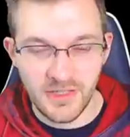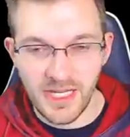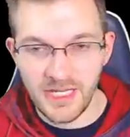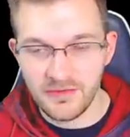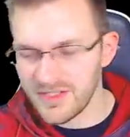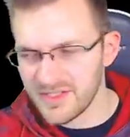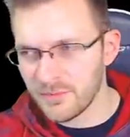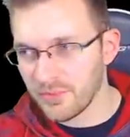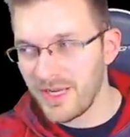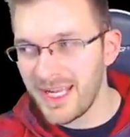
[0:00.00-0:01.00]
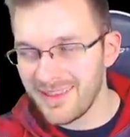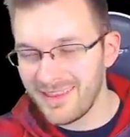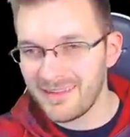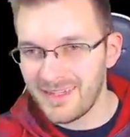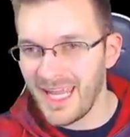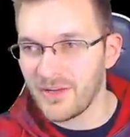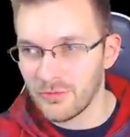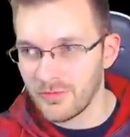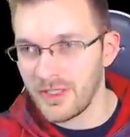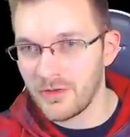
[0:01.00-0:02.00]
guys. Let's just break this
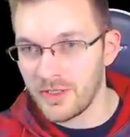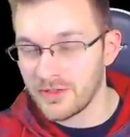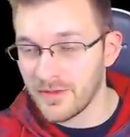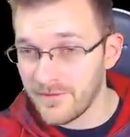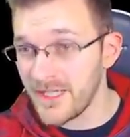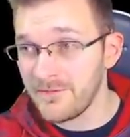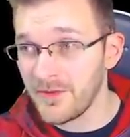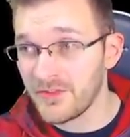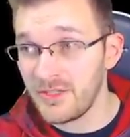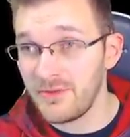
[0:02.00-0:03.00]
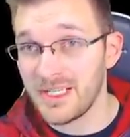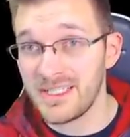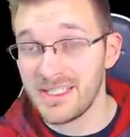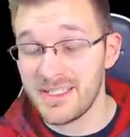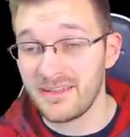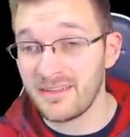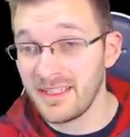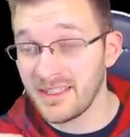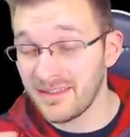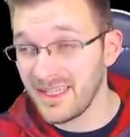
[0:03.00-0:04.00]
down real quick. So the very first scene, we actually get a chance to
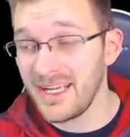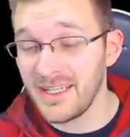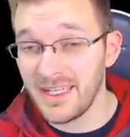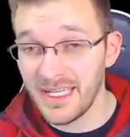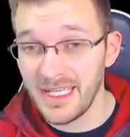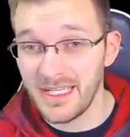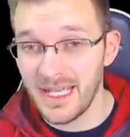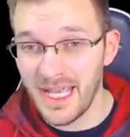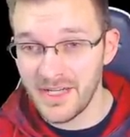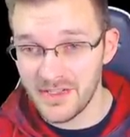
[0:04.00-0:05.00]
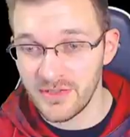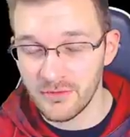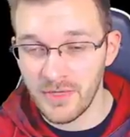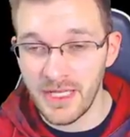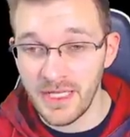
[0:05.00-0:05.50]
see the sidekick in action right